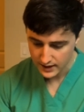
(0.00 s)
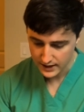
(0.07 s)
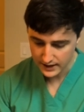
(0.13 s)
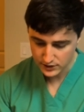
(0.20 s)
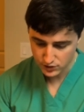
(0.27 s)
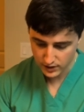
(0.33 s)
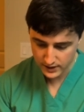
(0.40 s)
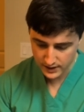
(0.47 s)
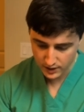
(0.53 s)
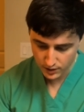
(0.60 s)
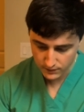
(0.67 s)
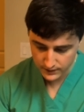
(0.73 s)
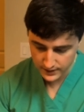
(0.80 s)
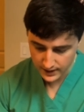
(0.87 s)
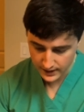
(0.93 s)
at treating
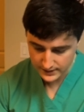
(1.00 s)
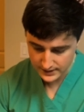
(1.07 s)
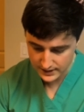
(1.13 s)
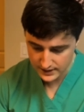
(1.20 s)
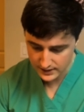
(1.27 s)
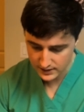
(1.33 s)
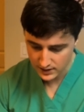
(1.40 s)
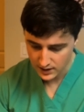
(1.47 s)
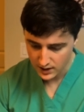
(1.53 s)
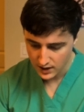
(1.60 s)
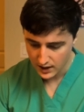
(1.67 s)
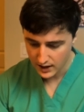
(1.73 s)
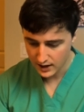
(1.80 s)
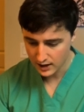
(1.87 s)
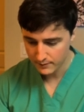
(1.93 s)
COVID 19.
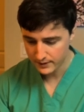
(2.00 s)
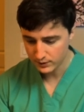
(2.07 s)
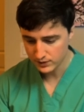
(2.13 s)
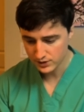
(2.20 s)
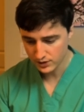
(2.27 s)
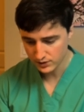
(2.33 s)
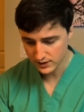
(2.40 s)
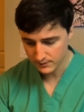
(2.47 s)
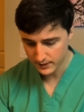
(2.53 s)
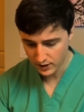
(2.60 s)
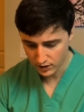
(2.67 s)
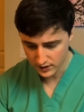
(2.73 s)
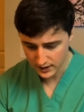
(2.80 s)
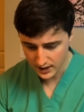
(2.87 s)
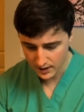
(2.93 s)
Um, the results have been
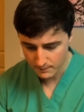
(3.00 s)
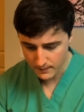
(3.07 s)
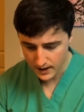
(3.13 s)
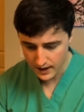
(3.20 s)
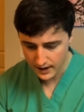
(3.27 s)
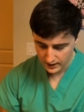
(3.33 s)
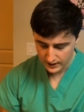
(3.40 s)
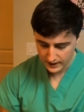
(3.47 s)
hard to come by.